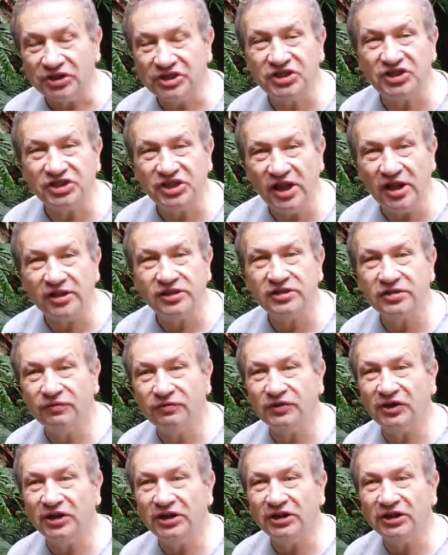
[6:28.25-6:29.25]
Cells
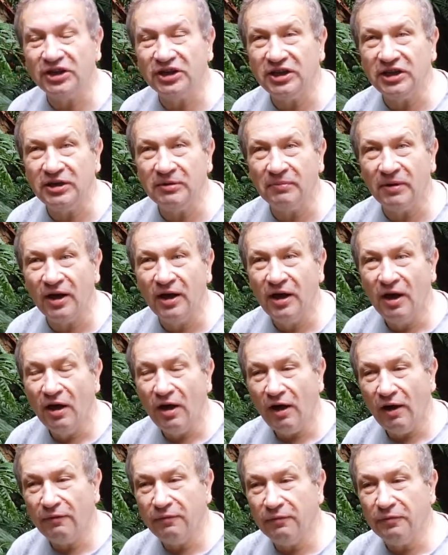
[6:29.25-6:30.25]
of parenchyma
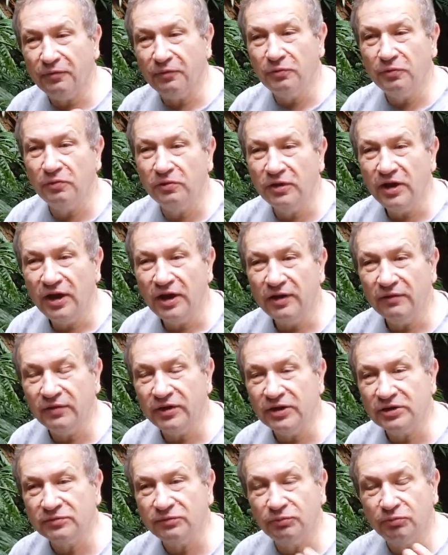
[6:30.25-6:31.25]
are full
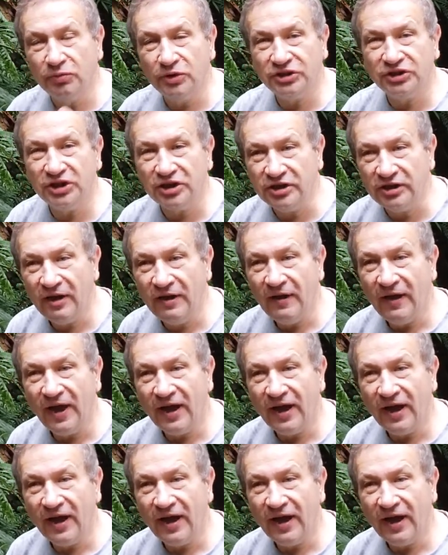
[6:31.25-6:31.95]
with water,